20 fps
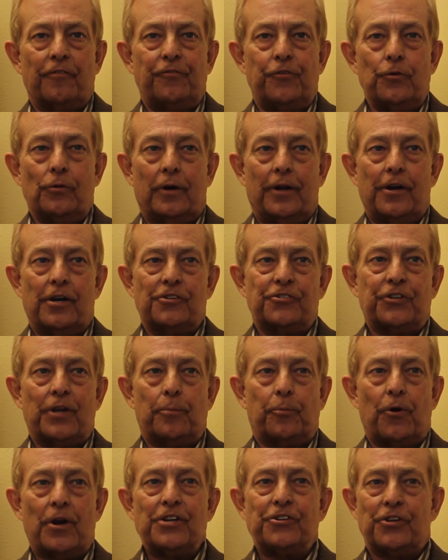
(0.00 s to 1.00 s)
fuel air
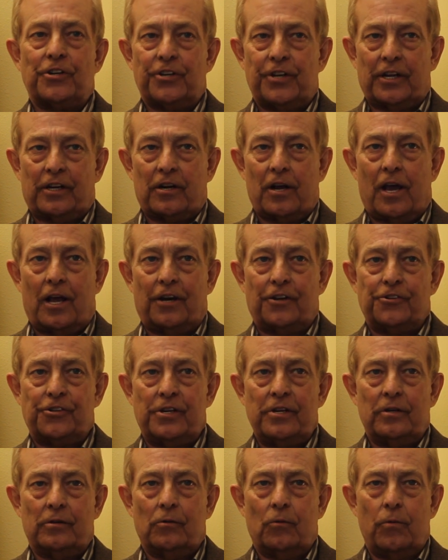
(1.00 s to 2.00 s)
separation
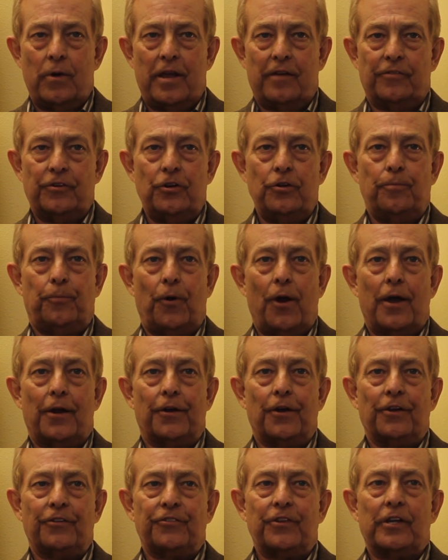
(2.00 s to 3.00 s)
technology, we have a new
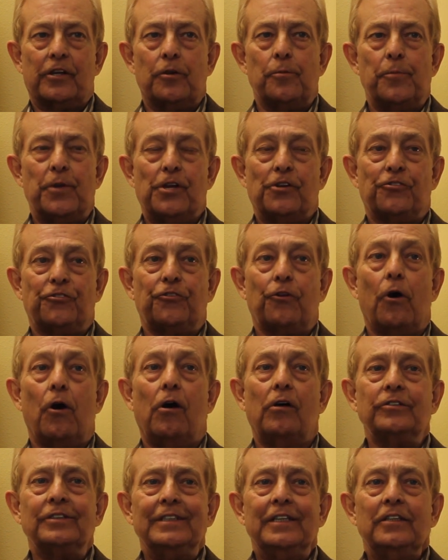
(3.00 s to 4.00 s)
product that can be
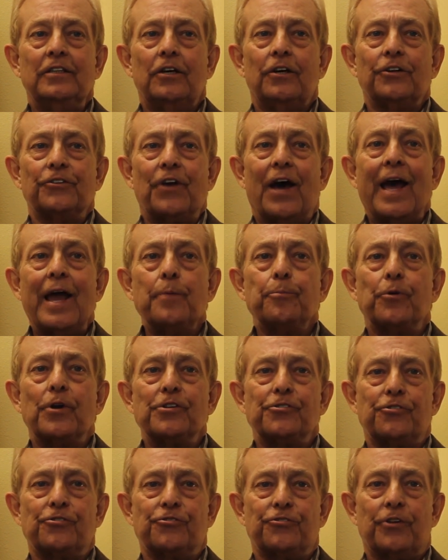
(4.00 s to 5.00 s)
installed on the high
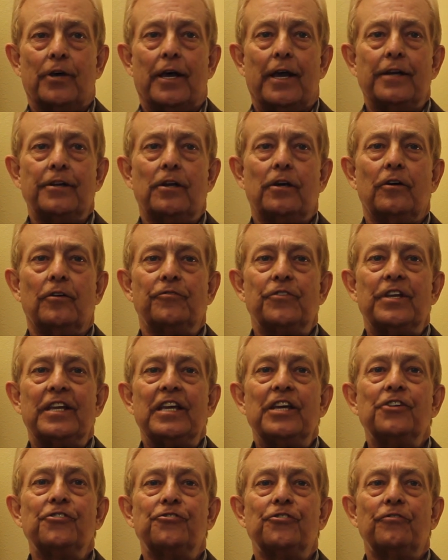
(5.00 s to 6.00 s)
pressure side of
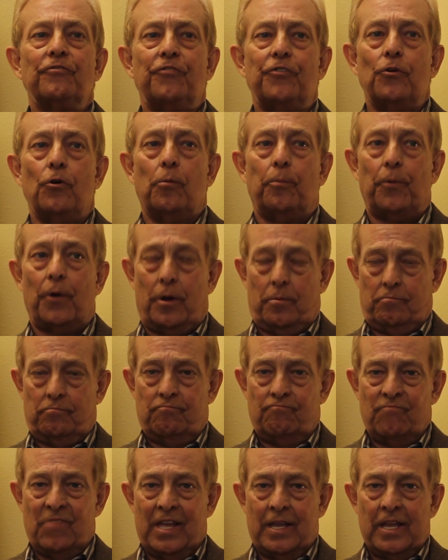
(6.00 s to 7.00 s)
the engine fuel pump.
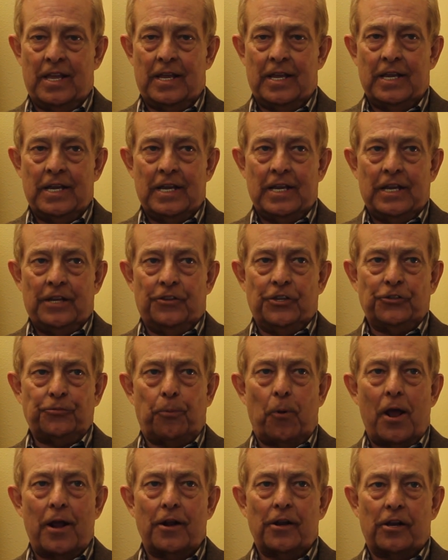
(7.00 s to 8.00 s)
This
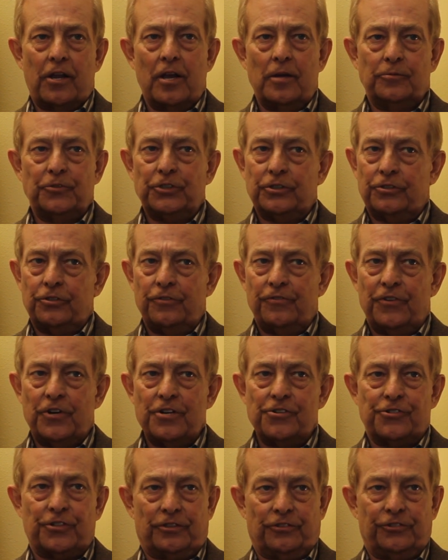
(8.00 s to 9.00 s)
product comes in two
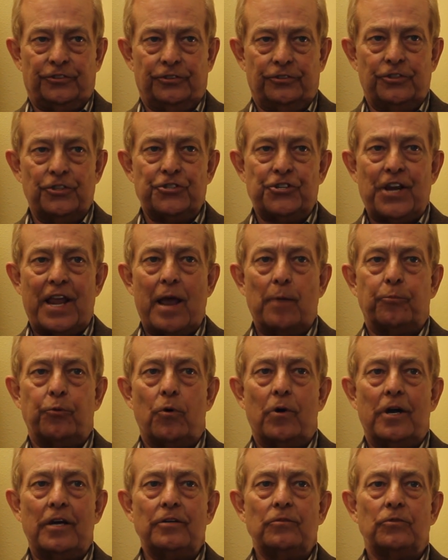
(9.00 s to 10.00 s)
versions. The Champ
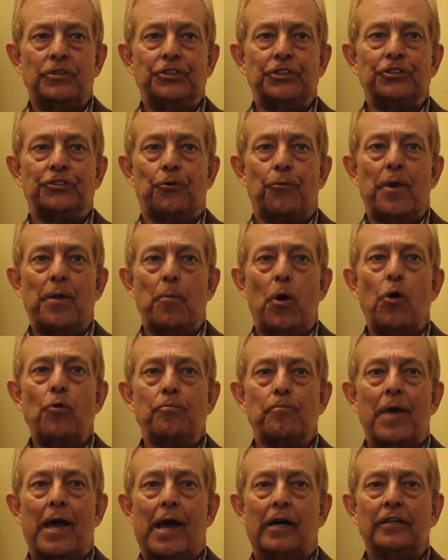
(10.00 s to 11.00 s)
1, which is a
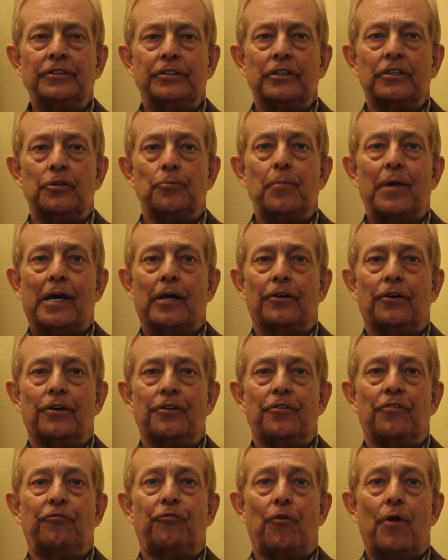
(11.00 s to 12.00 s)
remote mount that can mount
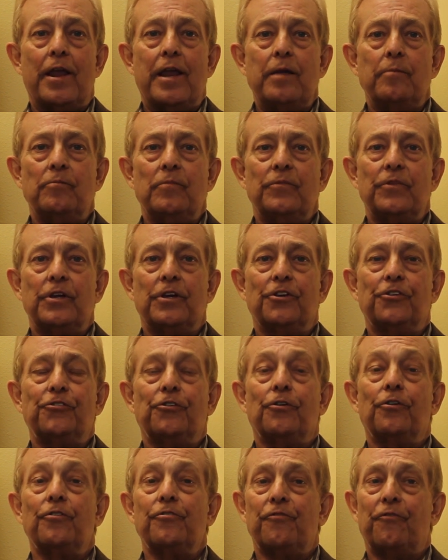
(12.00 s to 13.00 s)
on the frame, the
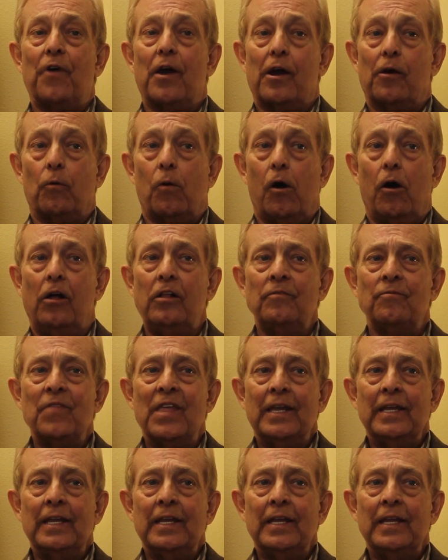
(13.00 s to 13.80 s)
engine, or the firewall,